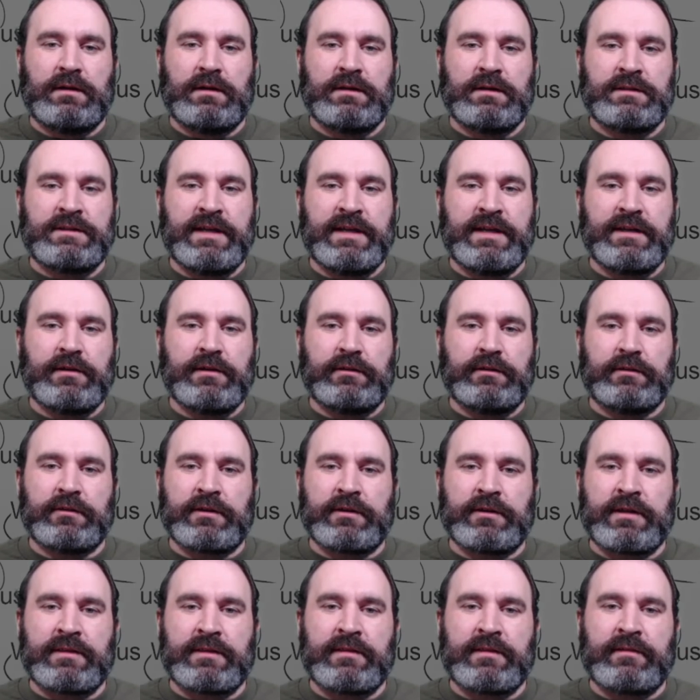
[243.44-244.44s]
Take a
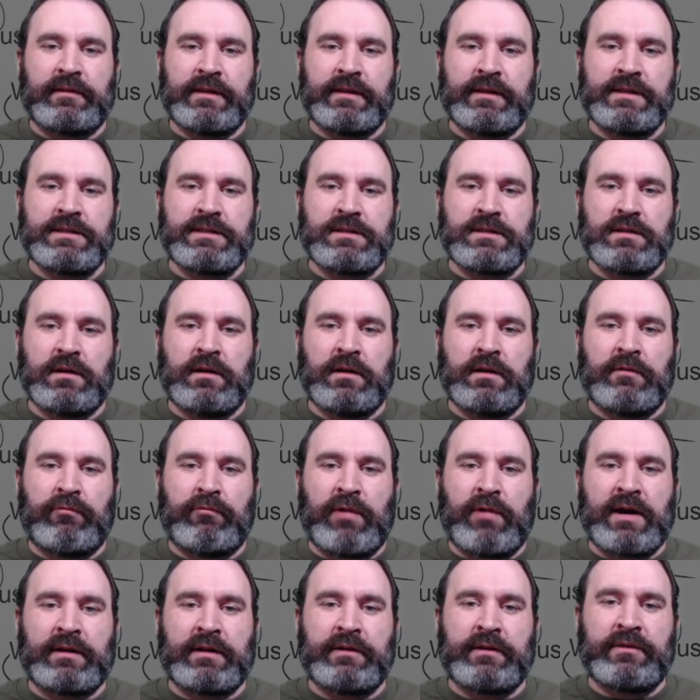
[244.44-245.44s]
look at this list of
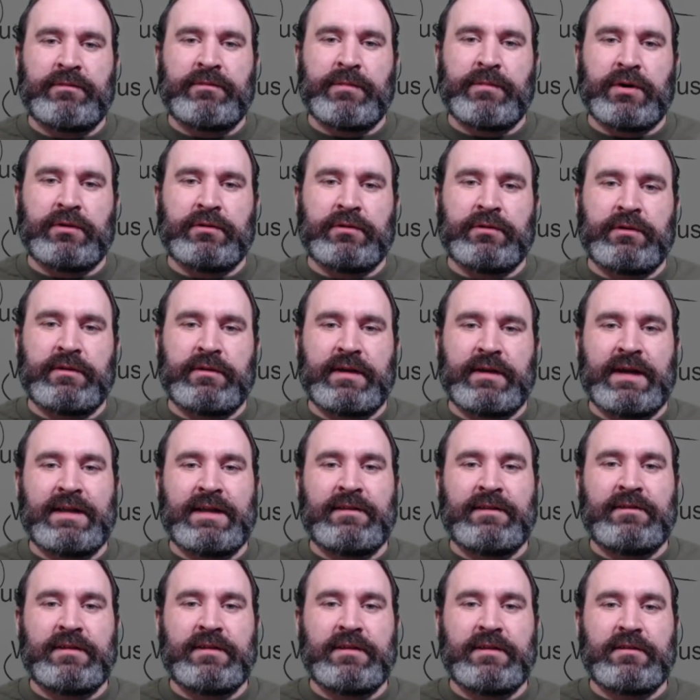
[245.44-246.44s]
wireless modes
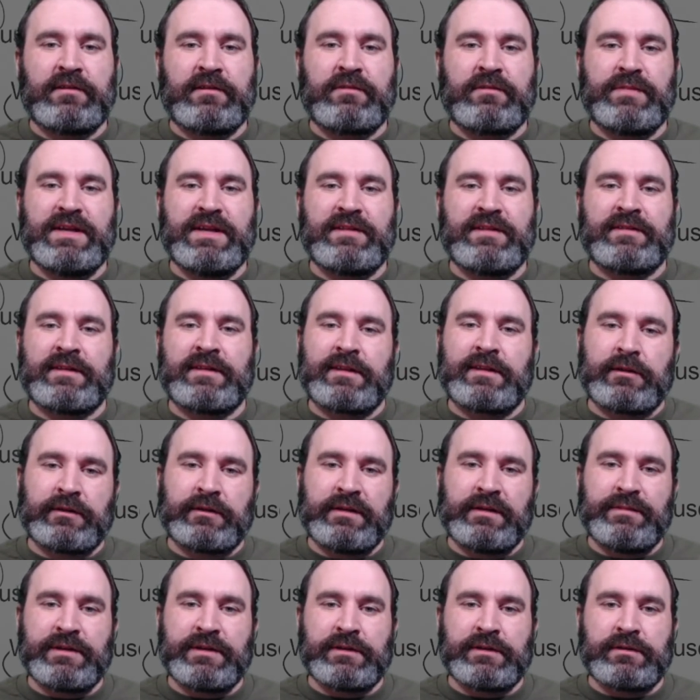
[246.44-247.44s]
and see the speeds that they're
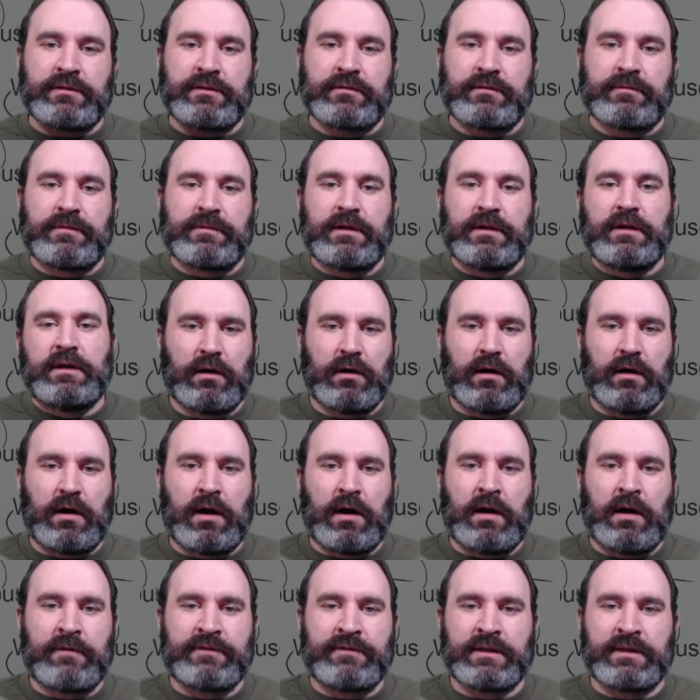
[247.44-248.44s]
limited to.
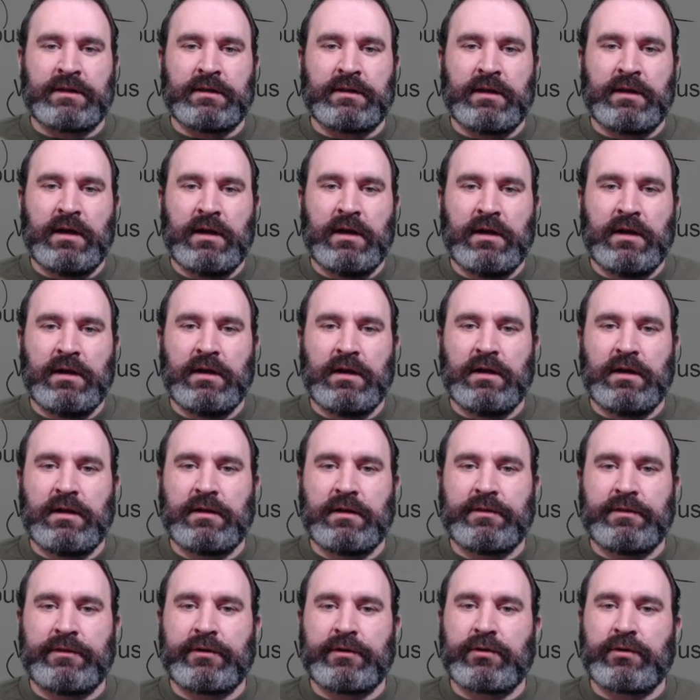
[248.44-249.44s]
Often,
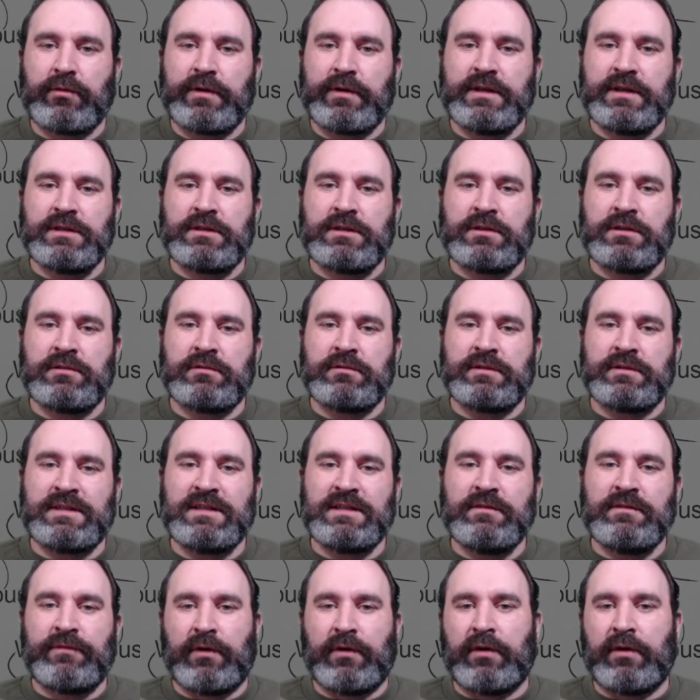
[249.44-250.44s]
they're going to
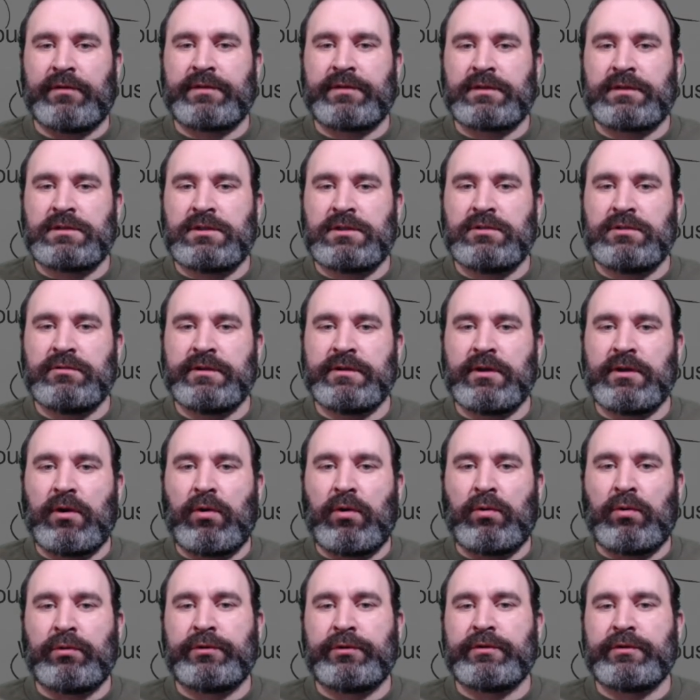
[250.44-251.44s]
default to an
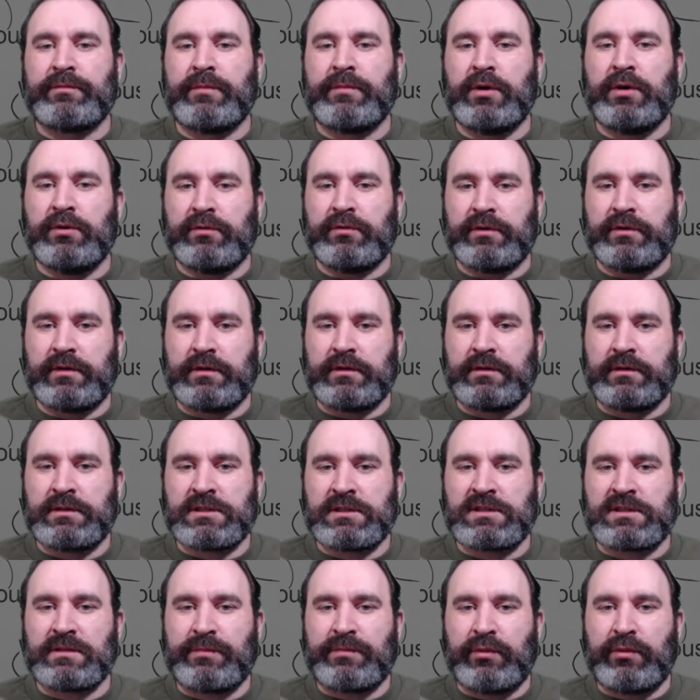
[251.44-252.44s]
older mode to
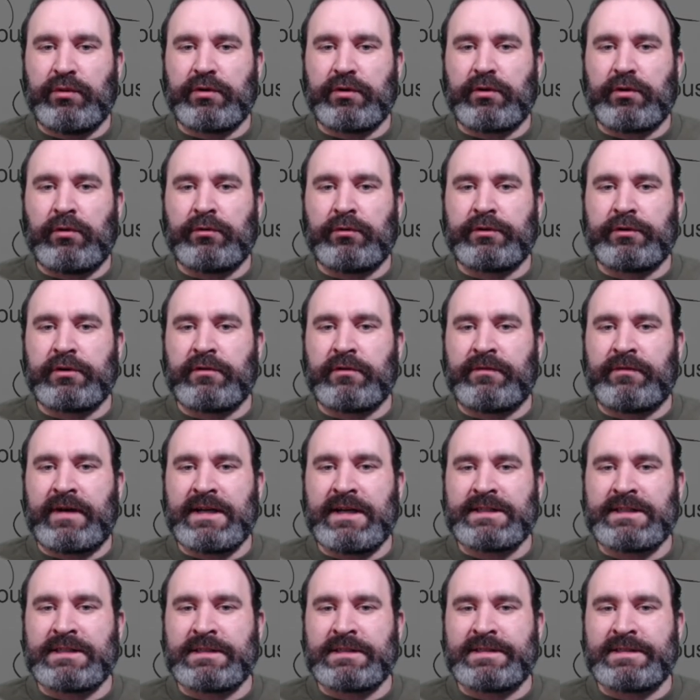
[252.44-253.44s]
support older
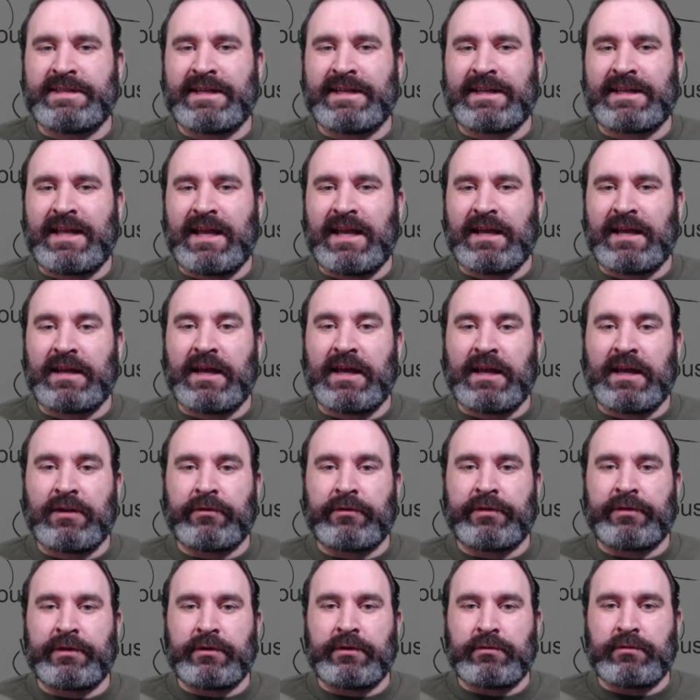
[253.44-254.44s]
devices that can't handle
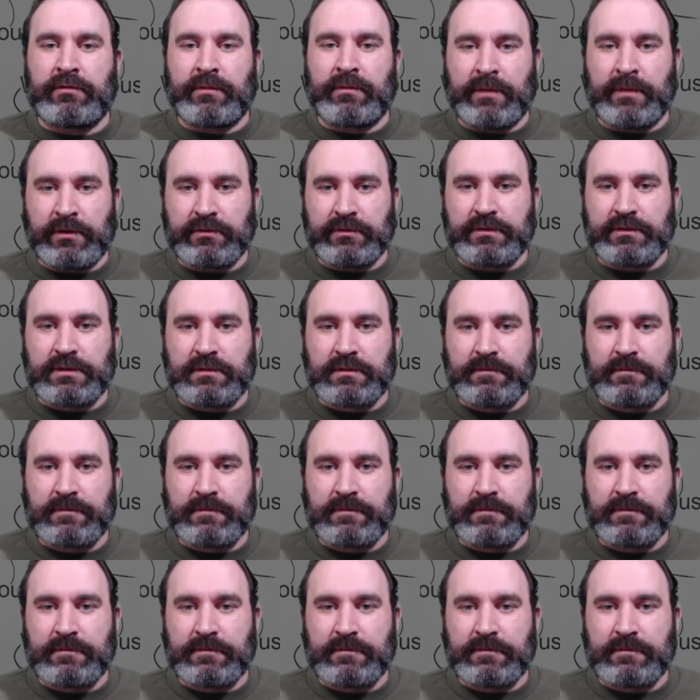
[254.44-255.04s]
the newer modes.